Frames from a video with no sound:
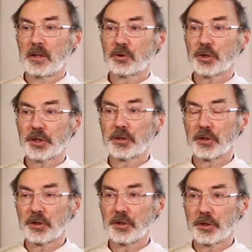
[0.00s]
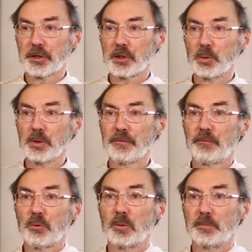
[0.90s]
Just as the soul
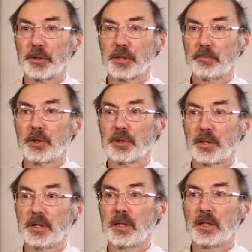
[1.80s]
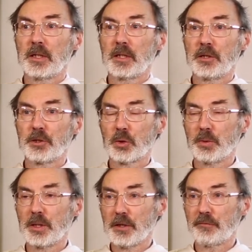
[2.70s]
forms the body
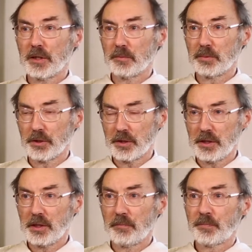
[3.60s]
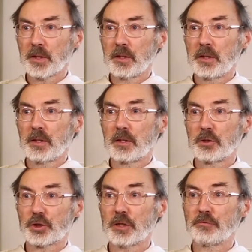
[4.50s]
into a living body,
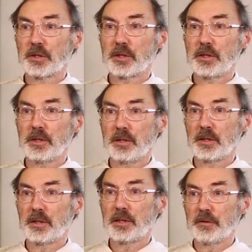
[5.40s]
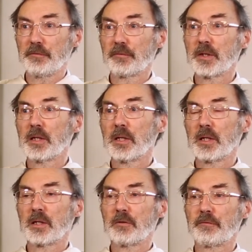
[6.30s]
charity, love,
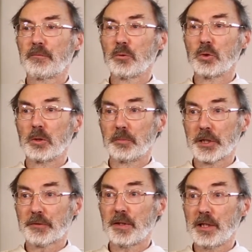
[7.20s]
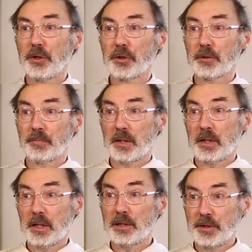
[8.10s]
forms faith
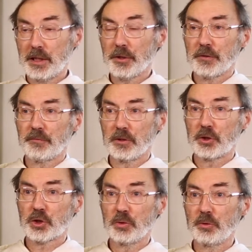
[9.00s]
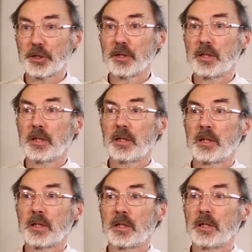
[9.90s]
and the other virtues
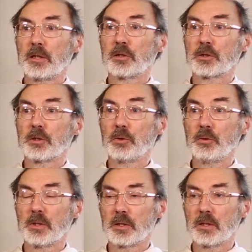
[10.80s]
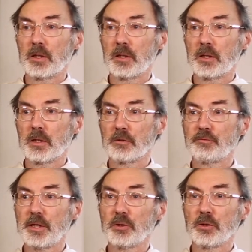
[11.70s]
into a
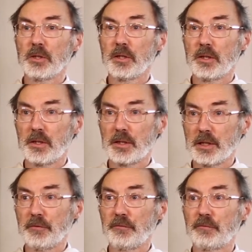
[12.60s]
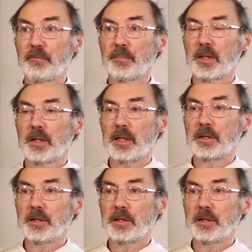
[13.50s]
real life, an